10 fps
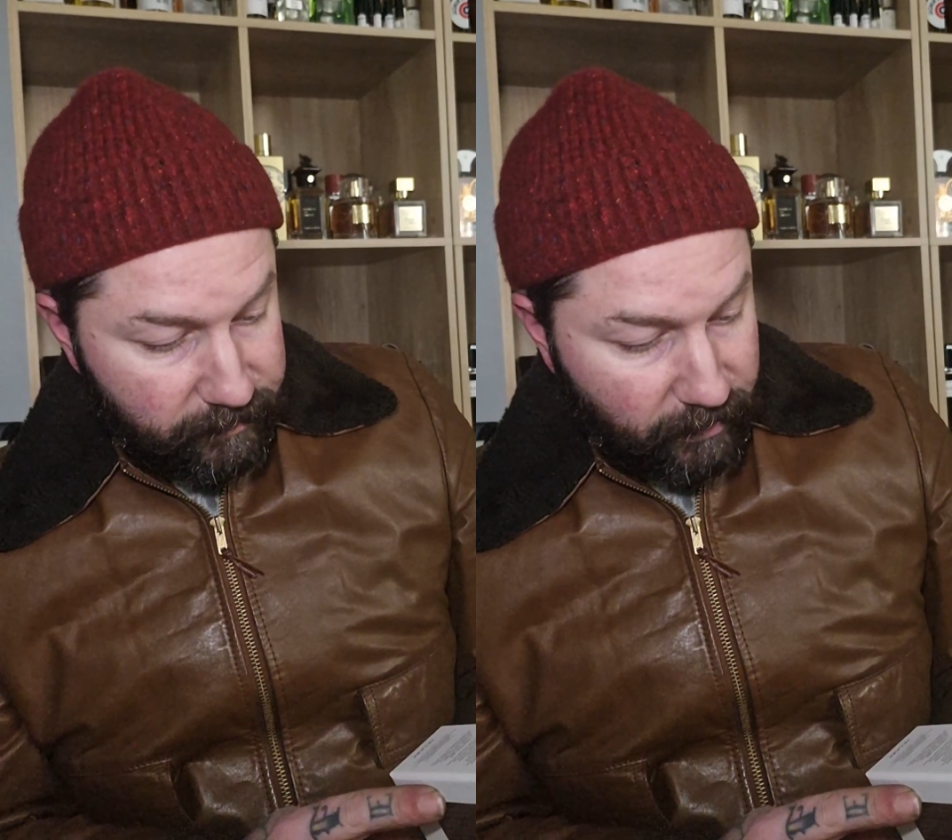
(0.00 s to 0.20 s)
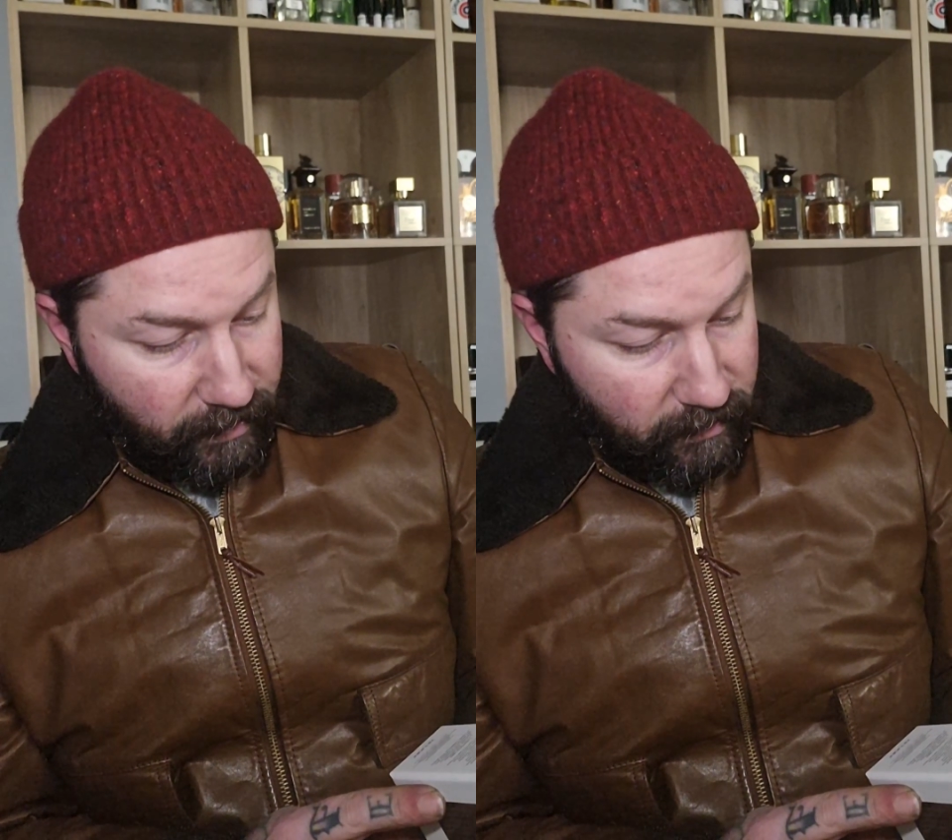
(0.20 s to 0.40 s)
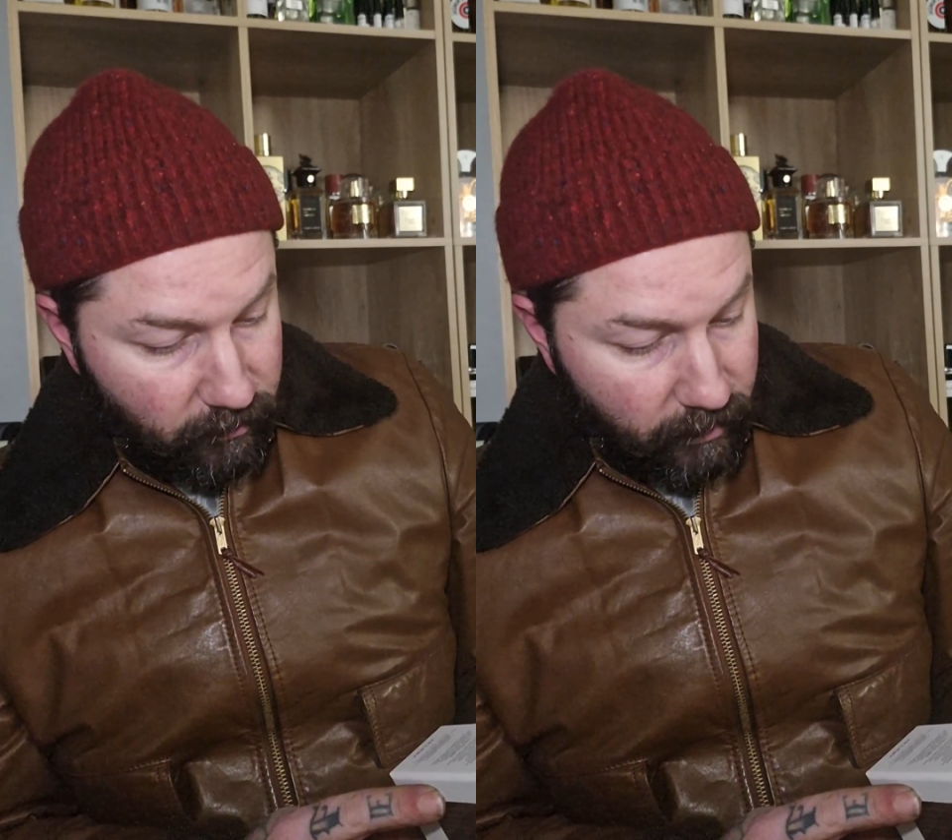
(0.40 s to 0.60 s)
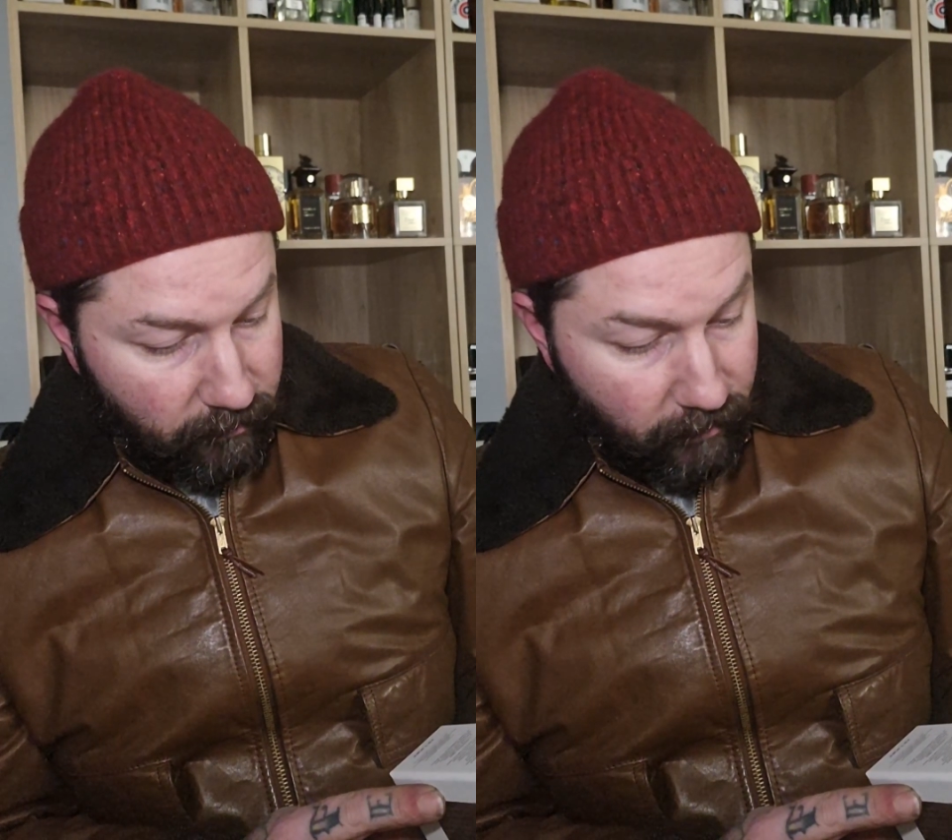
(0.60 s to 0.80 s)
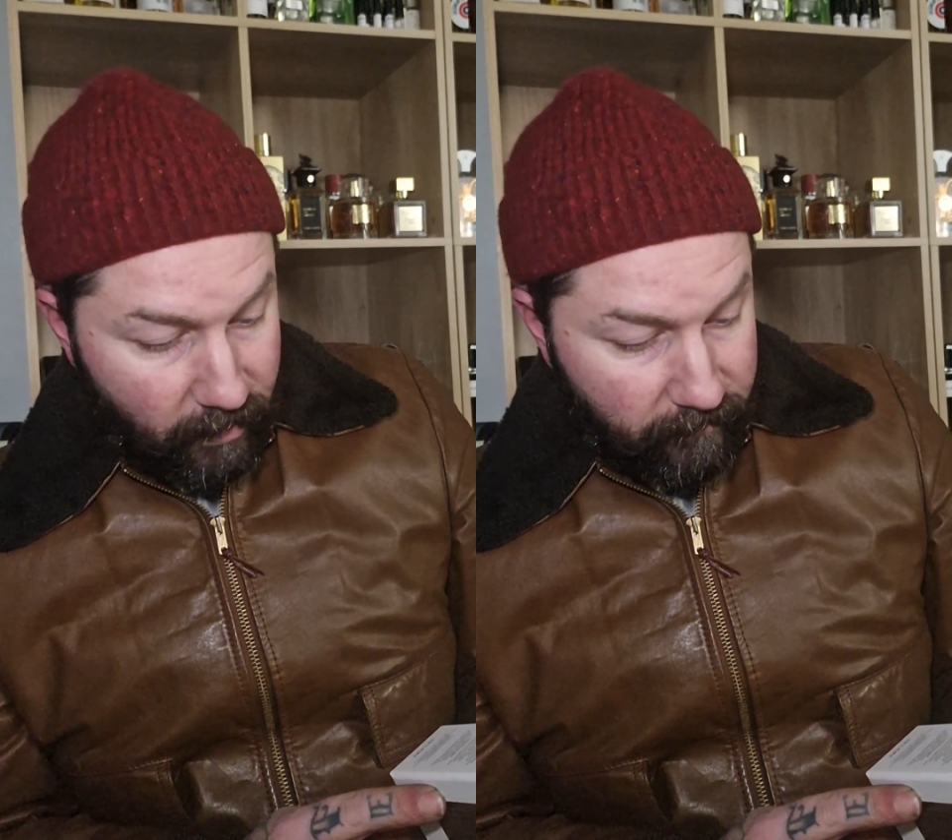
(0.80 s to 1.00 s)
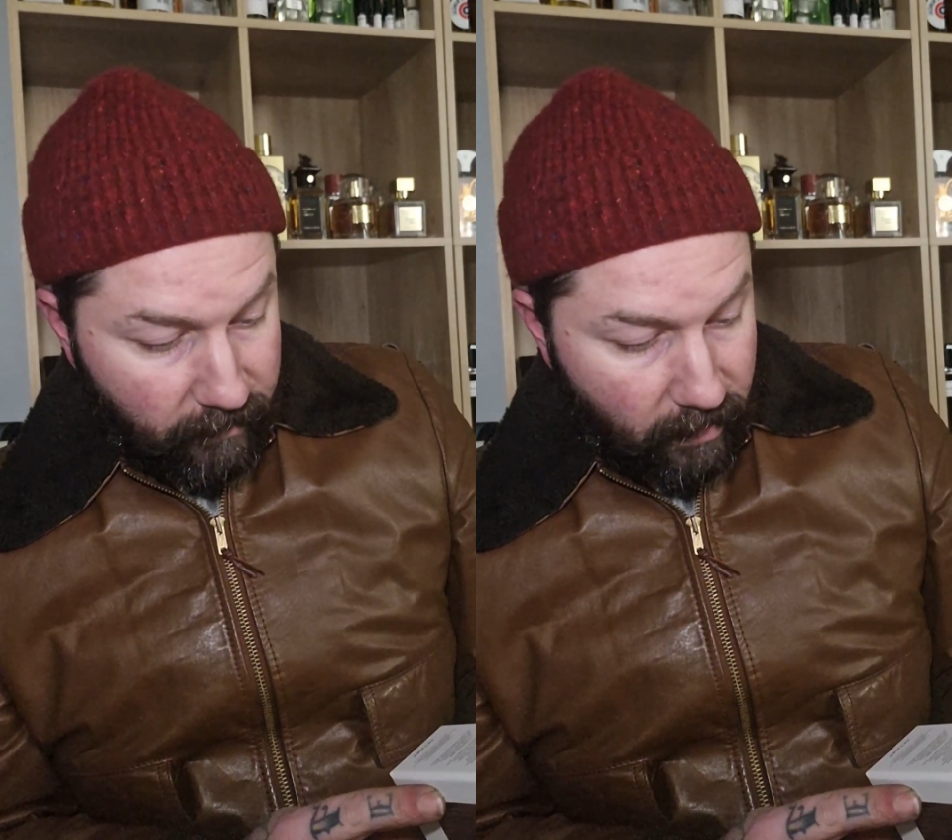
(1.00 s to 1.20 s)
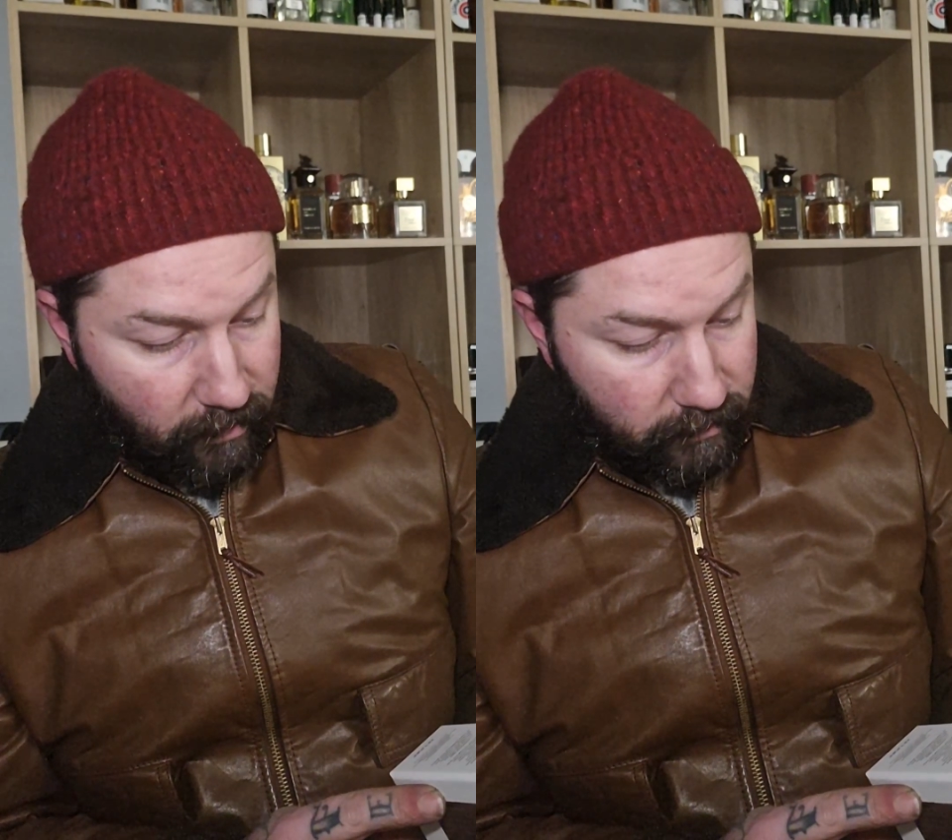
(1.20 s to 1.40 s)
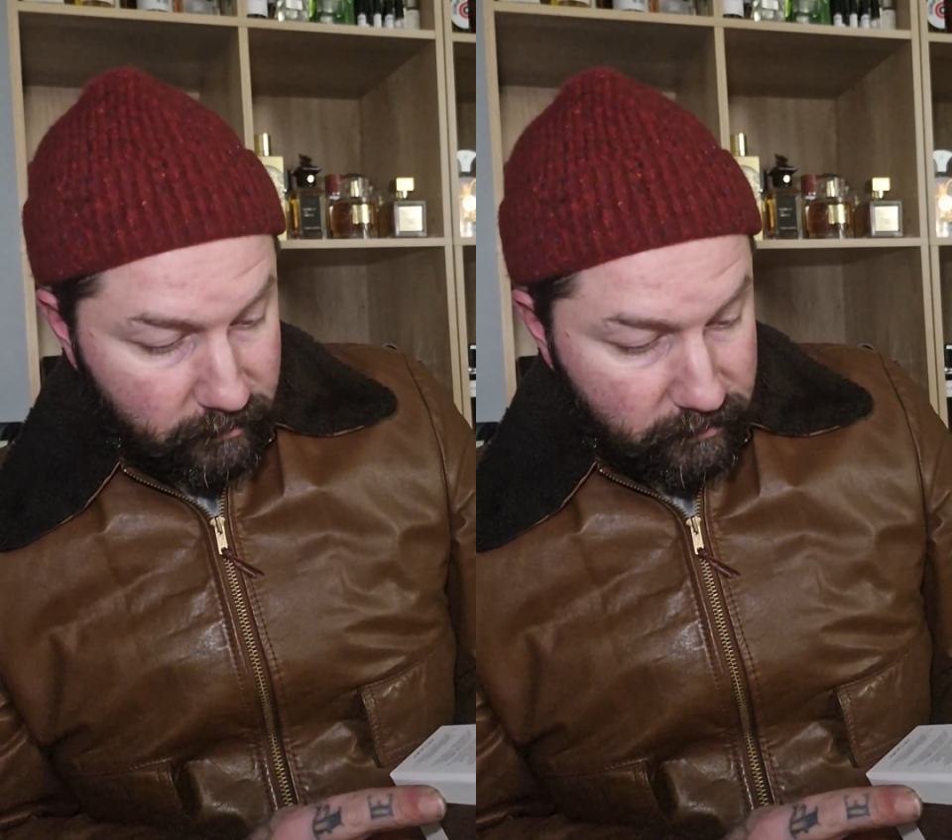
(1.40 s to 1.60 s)
blend with rare
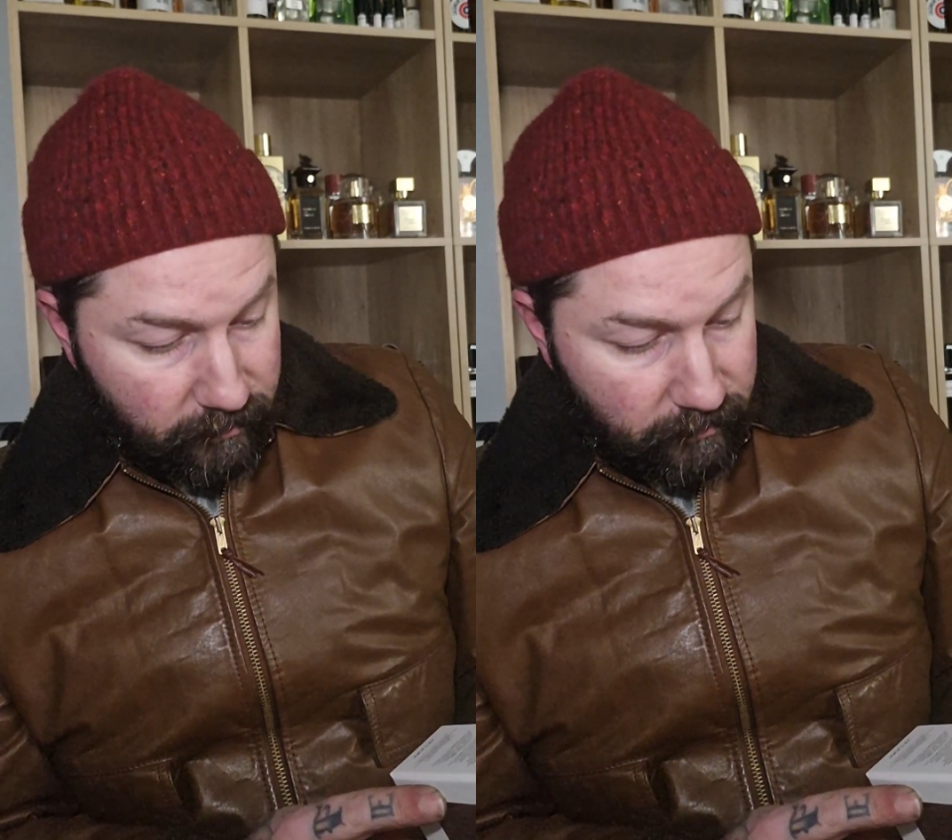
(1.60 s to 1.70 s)
flowers